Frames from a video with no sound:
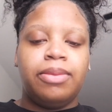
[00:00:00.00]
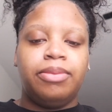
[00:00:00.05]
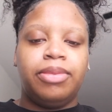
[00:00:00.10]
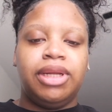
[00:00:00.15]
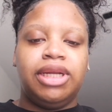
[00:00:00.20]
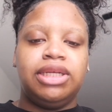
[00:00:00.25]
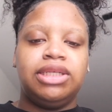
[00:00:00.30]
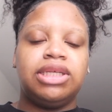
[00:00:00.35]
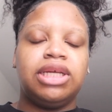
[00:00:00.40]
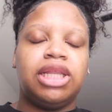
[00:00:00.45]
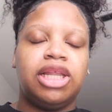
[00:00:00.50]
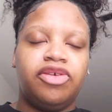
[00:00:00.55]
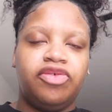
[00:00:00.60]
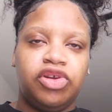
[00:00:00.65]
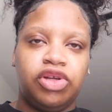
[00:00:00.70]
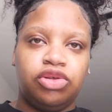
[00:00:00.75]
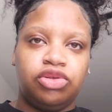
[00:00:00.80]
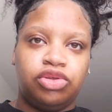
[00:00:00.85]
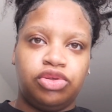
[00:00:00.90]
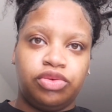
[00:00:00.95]
but it's
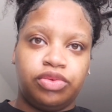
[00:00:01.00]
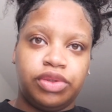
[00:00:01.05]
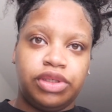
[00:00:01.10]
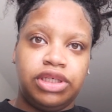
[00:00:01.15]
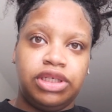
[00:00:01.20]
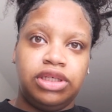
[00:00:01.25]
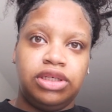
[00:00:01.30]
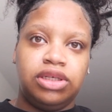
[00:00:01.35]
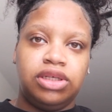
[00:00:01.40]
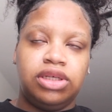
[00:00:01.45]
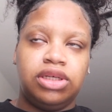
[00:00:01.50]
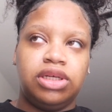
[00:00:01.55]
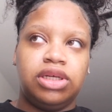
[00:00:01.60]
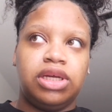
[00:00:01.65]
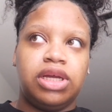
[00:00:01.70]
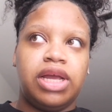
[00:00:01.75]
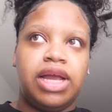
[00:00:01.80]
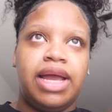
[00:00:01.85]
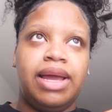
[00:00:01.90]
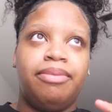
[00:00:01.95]
eleven oh three
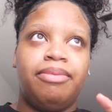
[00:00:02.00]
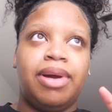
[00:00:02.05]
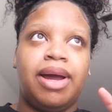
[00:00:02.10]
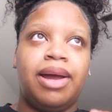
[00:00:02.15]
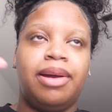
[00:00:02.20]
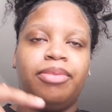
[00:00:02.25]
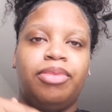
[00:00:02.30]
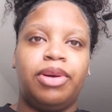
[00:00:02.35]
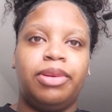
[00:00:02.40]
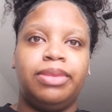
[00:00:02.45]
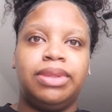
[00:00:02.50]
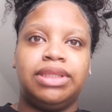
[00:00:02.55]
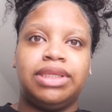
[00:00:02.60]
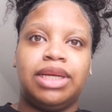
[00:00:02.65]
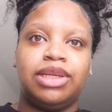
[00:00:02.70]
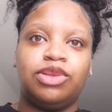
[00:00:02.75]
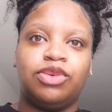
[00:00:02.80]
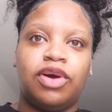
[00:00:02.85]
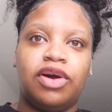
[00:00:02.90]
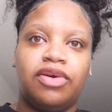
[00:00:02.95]
and my appointment's
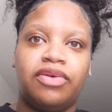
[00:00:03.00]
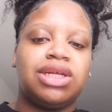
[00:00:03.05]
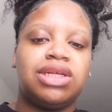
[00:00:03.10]
at twelve.